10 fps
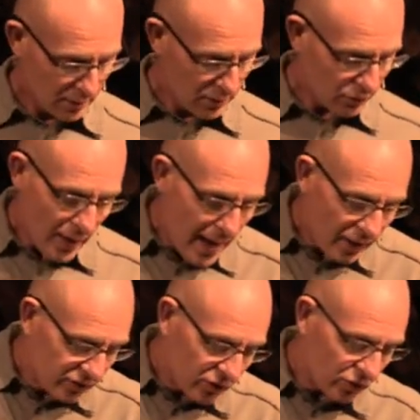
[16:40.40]
So, how
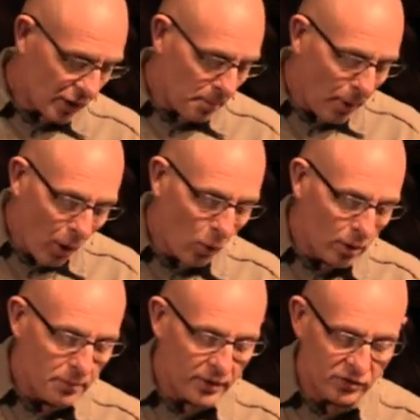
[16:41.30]
does this uh,
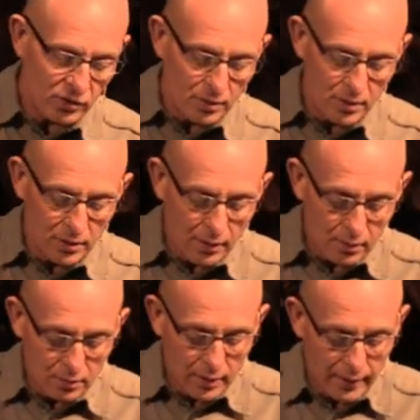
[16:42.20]
poem, this
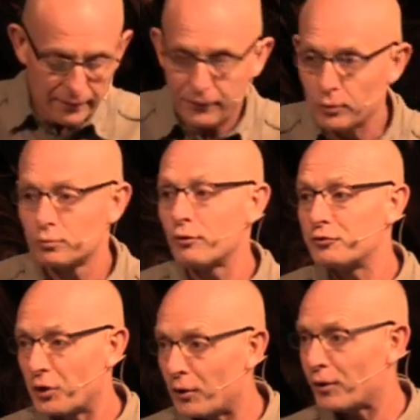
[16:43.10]
uh, funeral
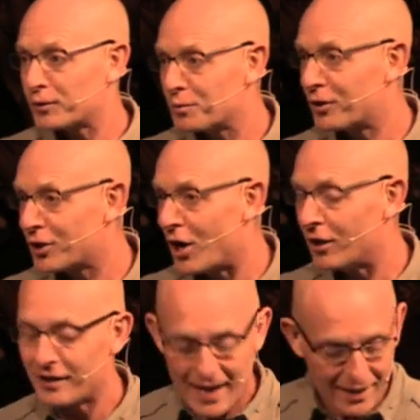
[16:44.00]
dirge, we'll call
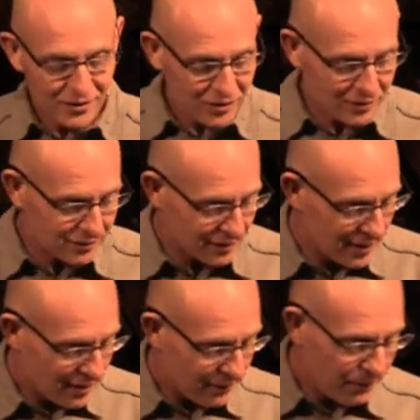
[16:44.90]
it, how does it
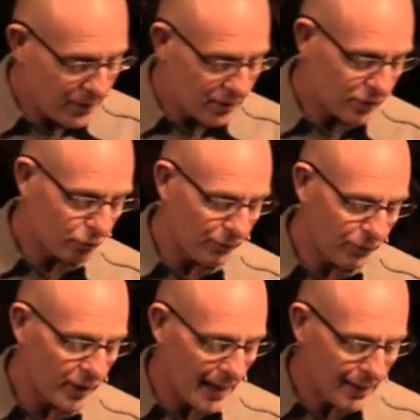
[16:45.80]
fit this
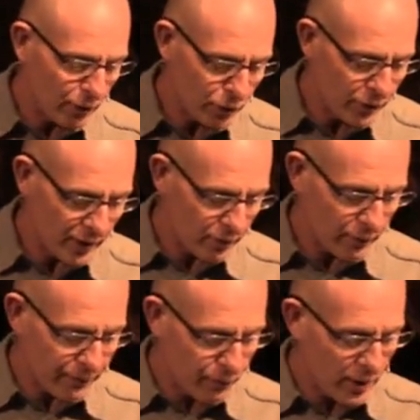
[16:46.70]
refrain? I don't know that the
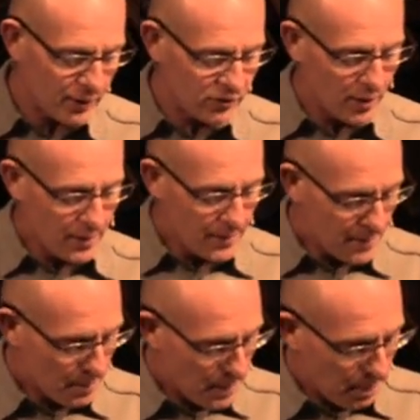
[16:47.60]
refrains
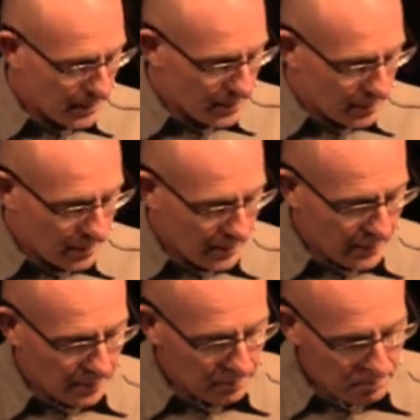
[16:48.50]

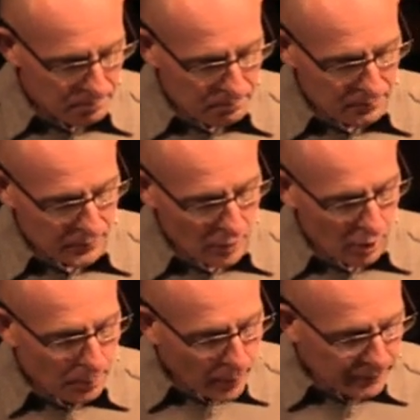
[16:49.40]
um, are
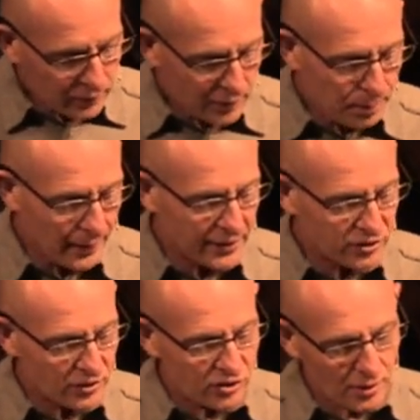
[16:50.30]
perfectly placed
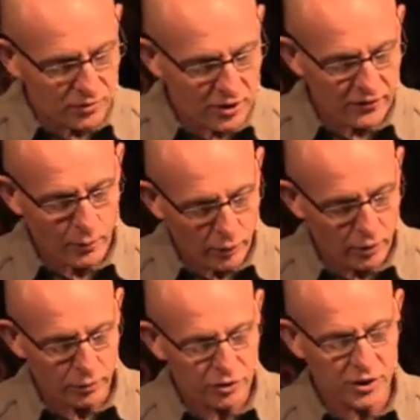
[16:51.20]
in some sense that we can
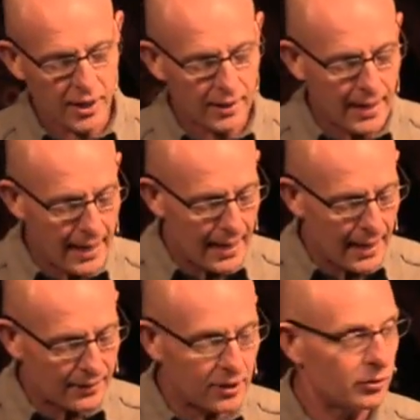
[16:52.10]
understand. I,
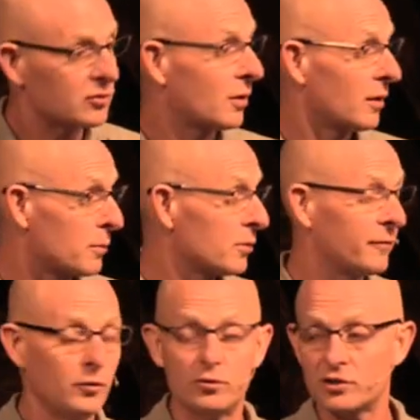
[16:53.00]
I, think there's a number of
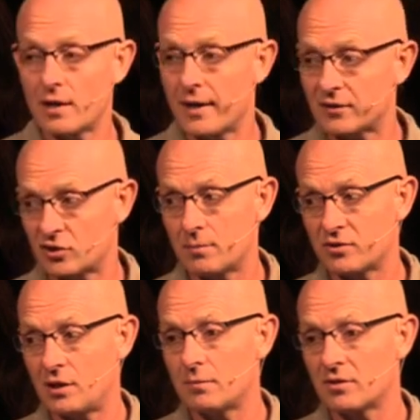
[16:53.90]
views on that. Some
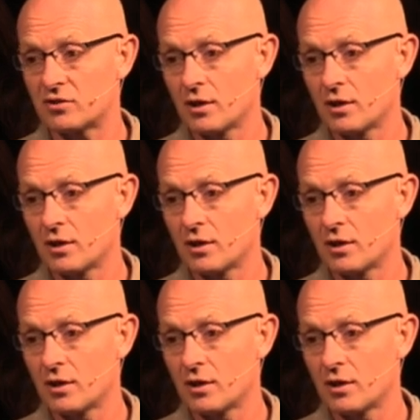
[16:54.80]
see them as